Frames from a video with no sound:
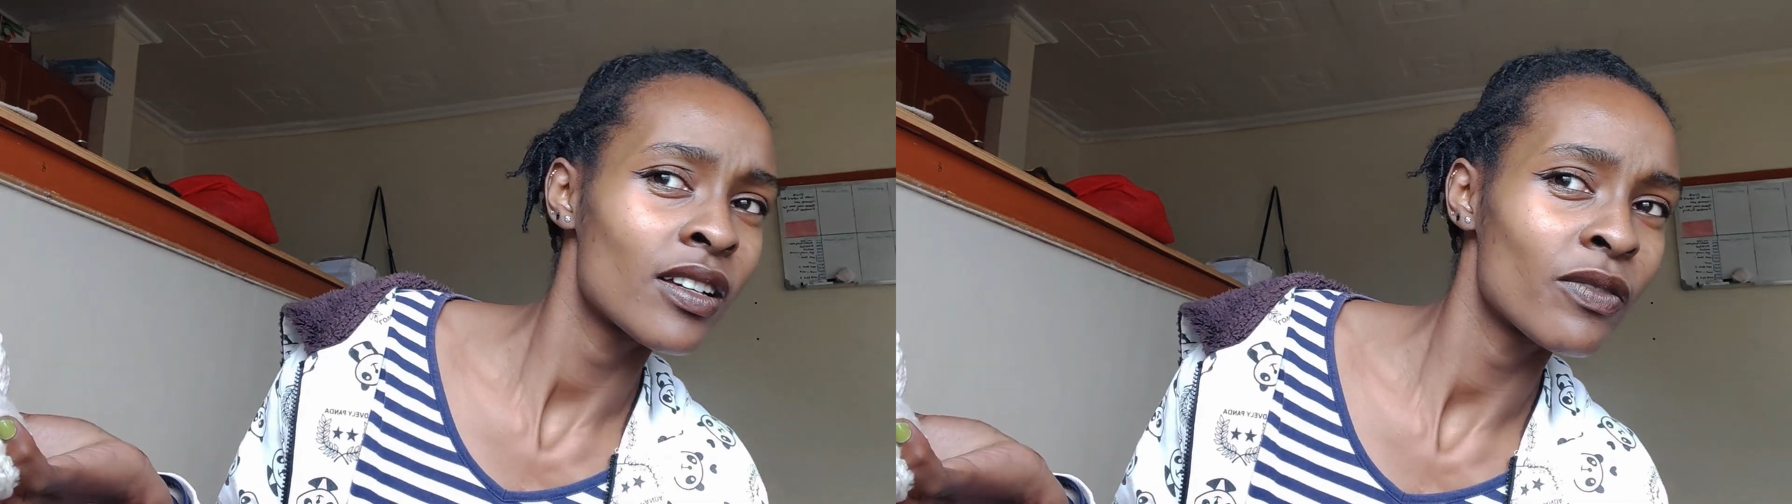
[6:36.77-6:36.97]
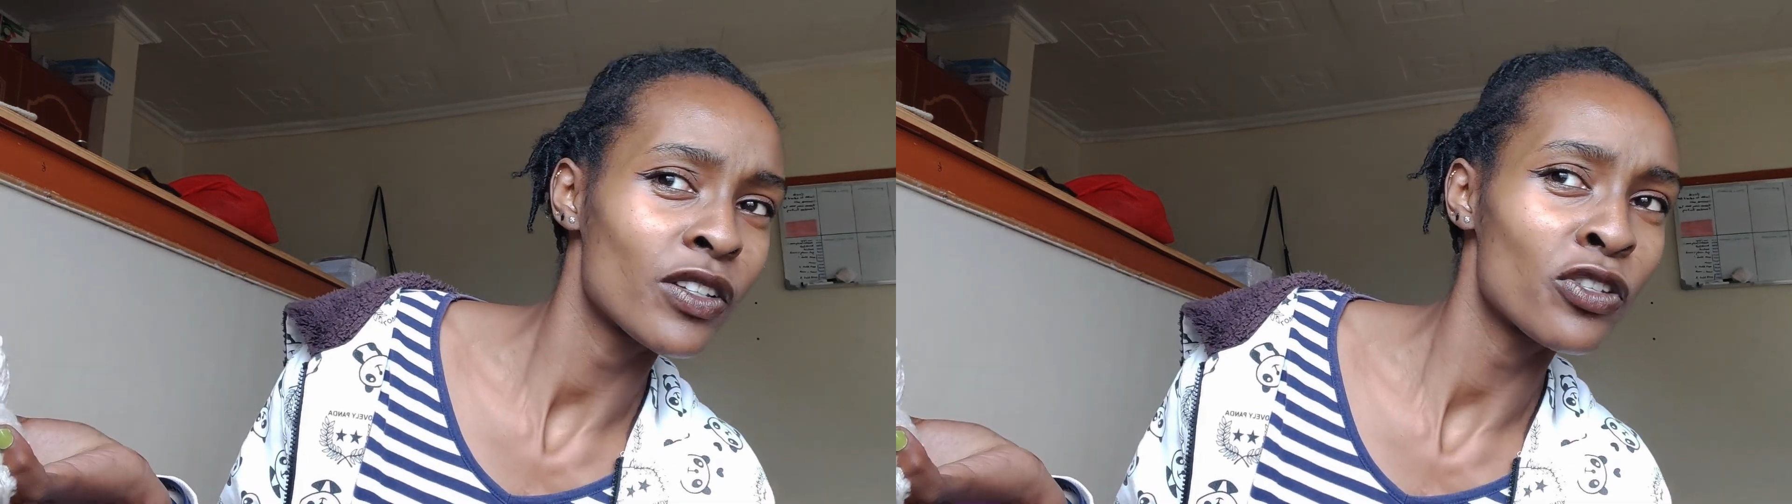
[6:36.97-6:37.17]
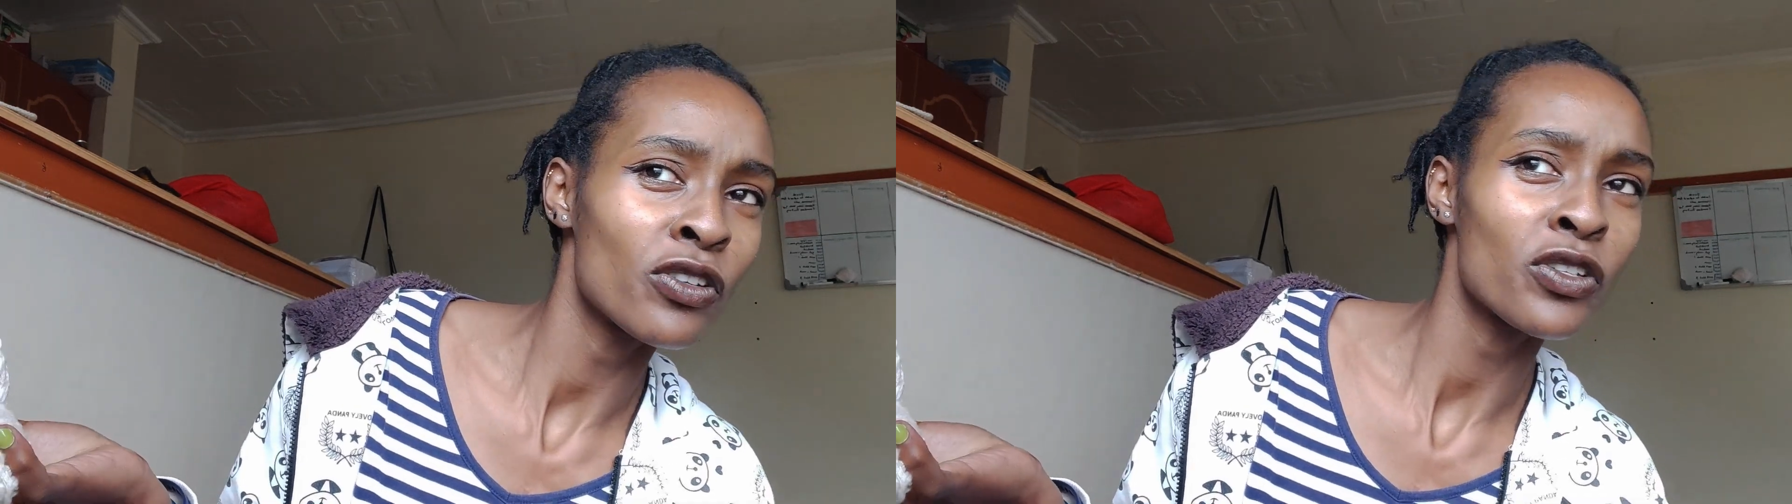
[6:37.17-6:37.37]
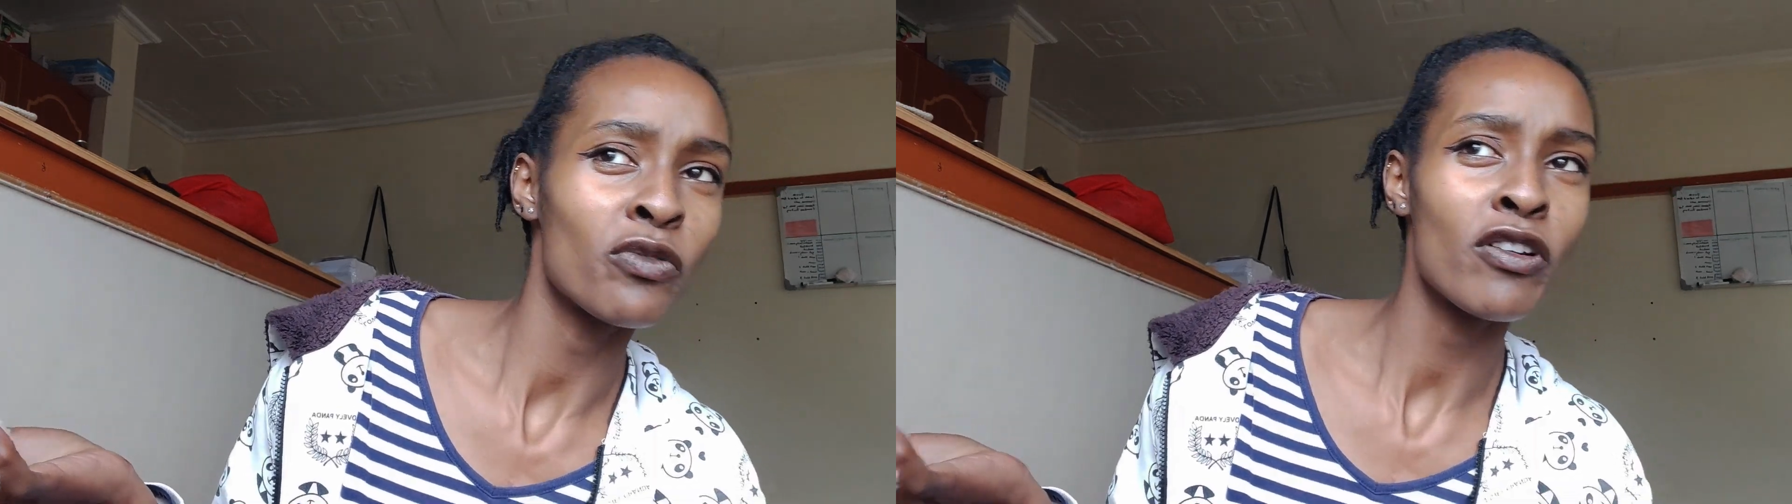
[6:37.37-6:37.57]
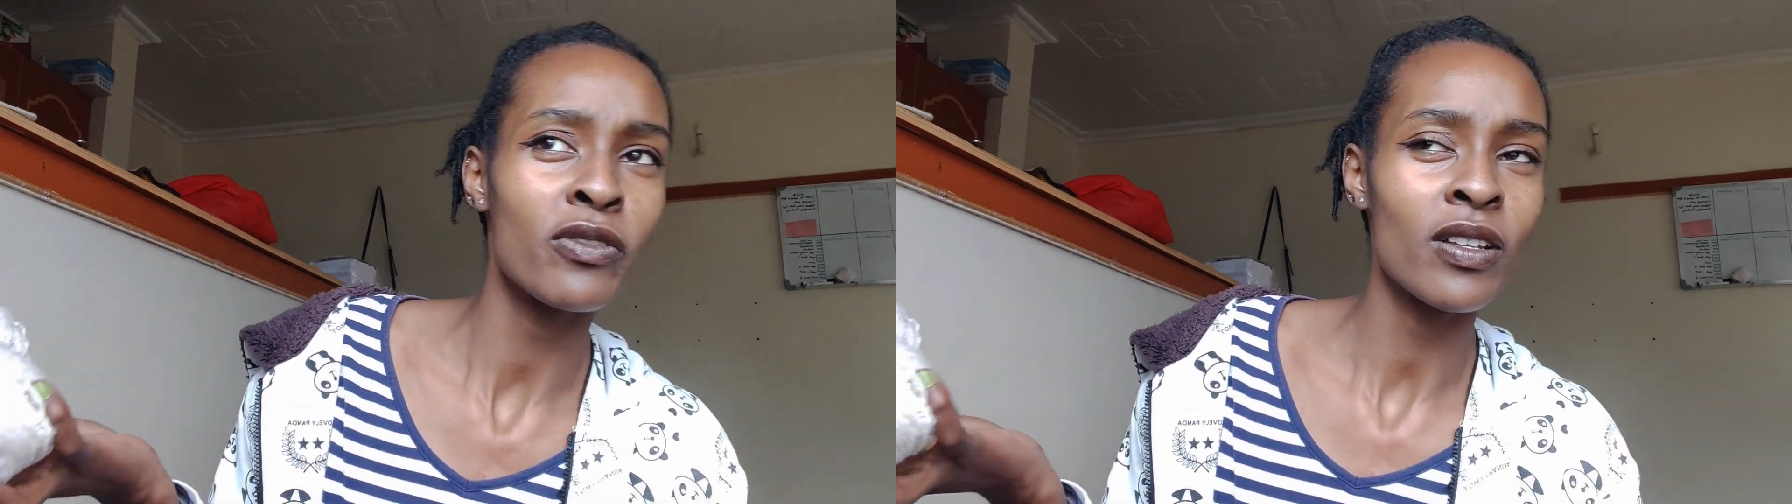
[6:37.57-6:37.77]
video you
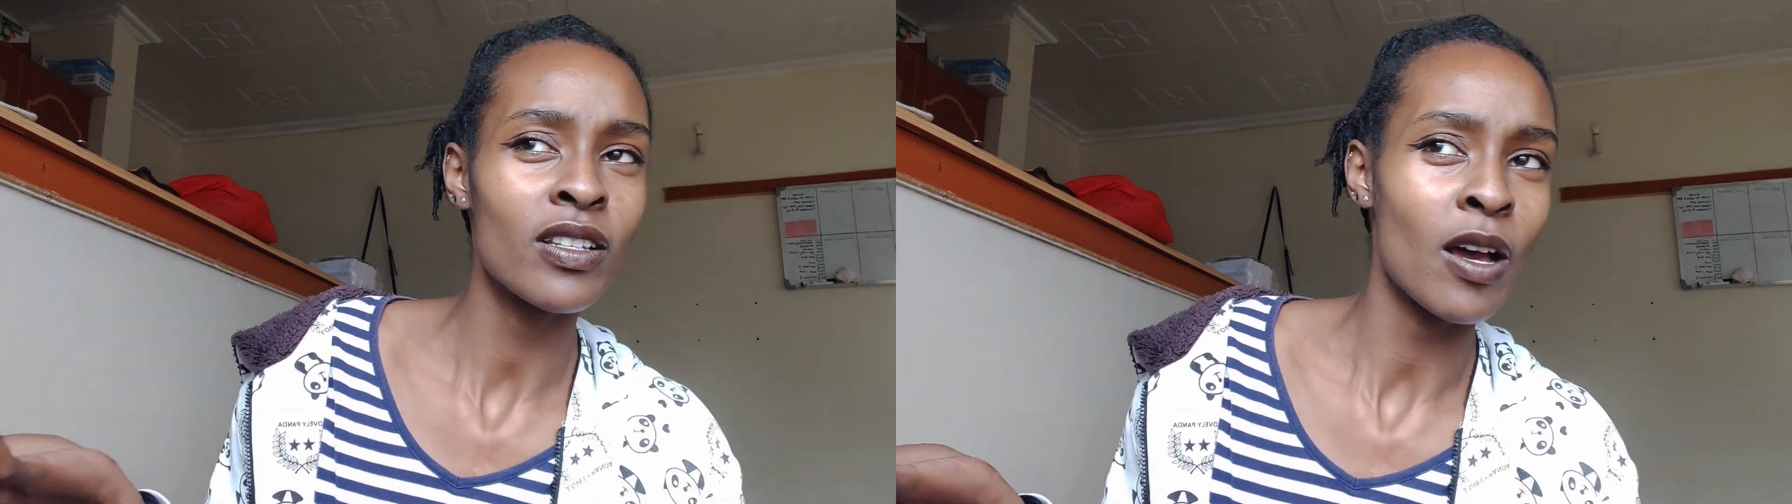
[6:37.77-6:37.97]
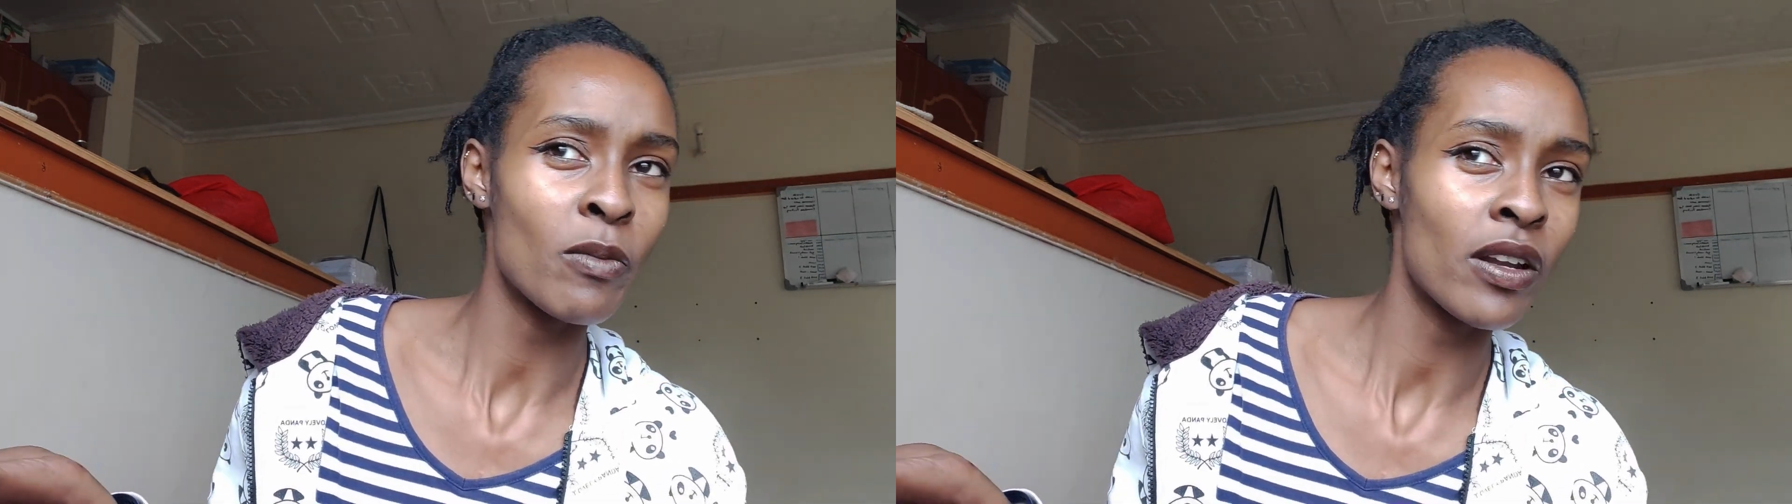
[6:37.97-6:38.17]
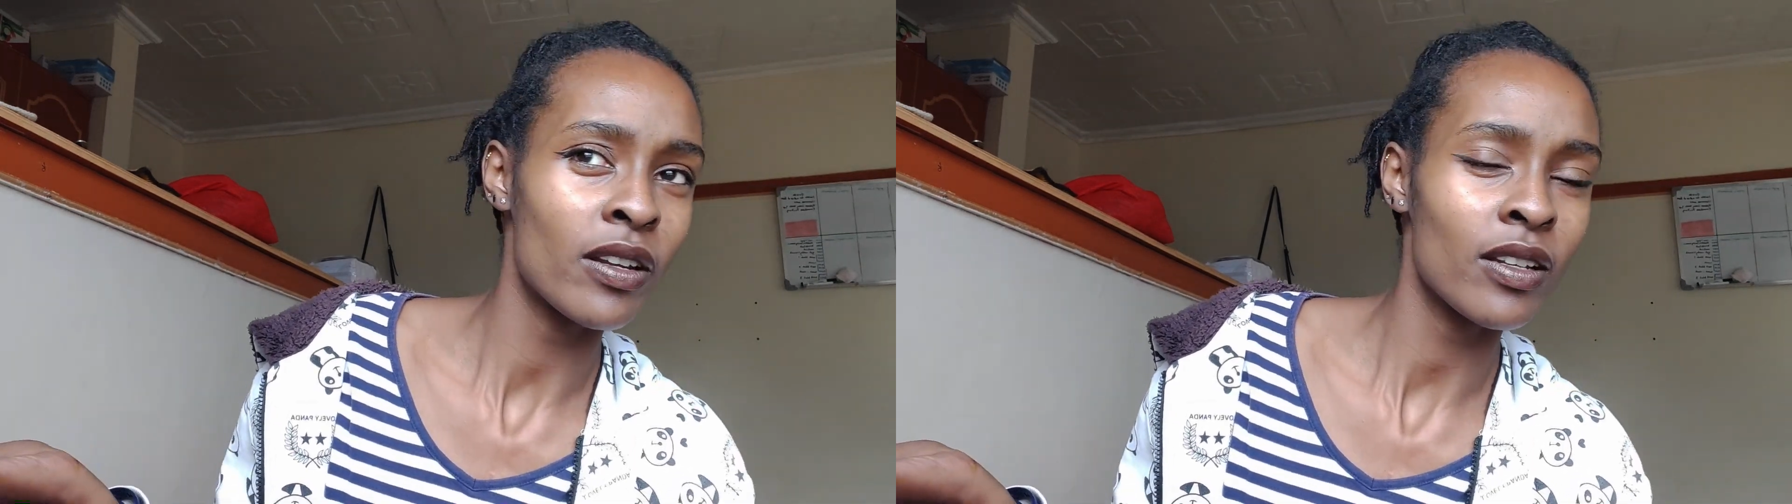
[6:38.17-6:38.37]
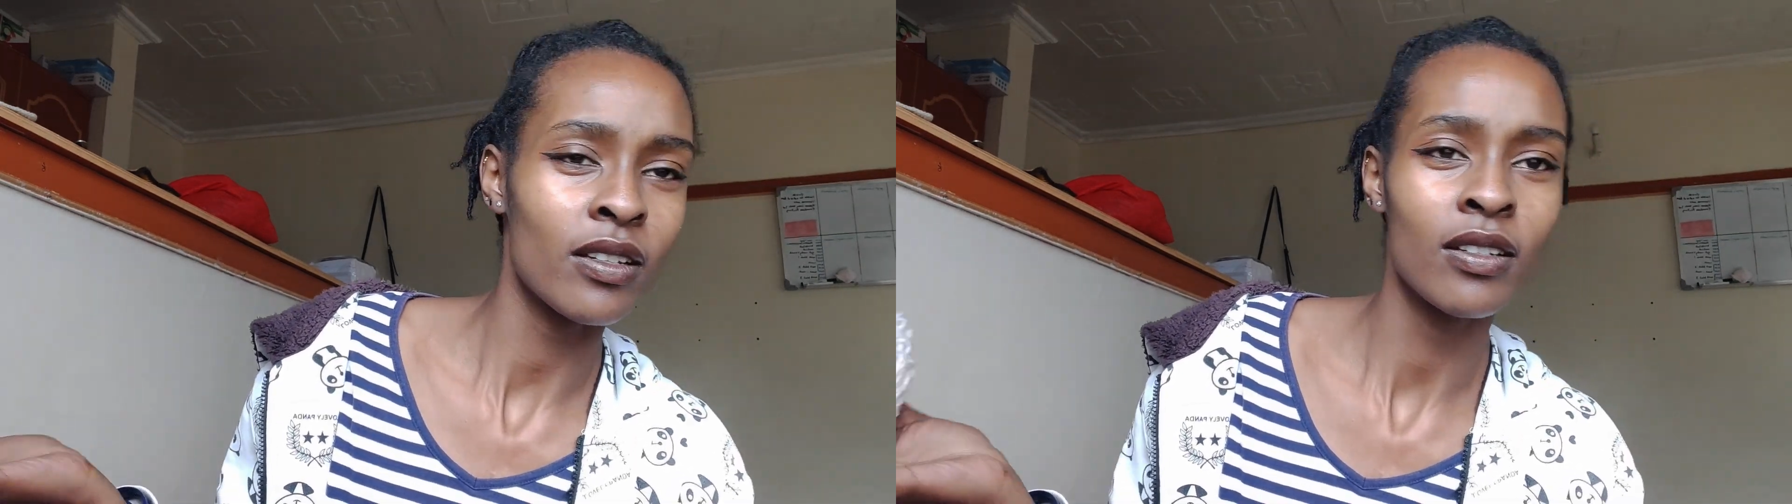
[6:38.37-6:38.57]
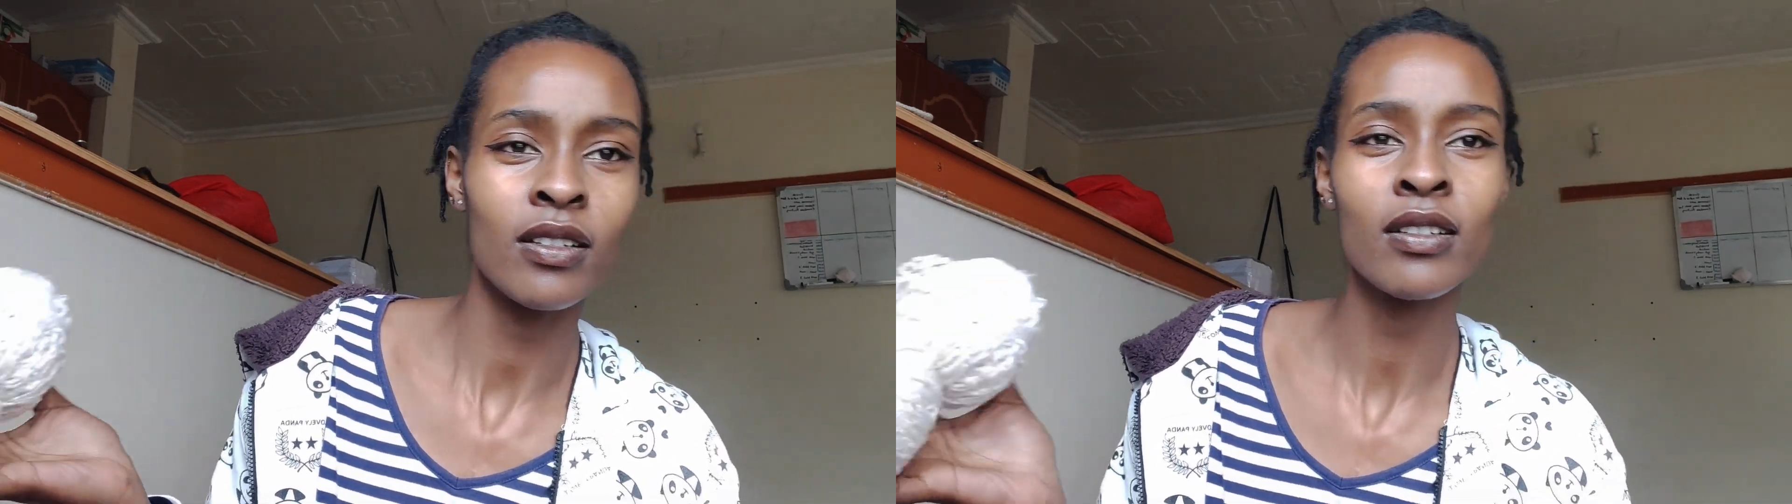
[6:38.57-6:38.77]
won't start
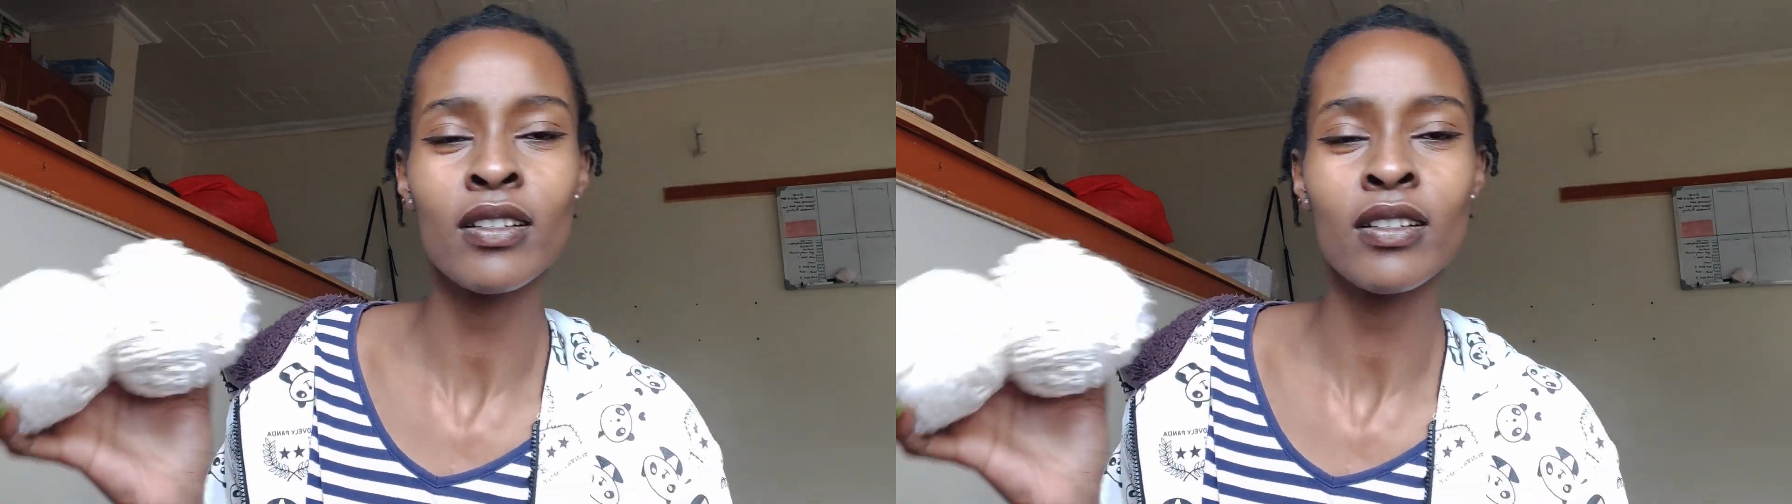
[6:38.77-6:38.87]
hammering.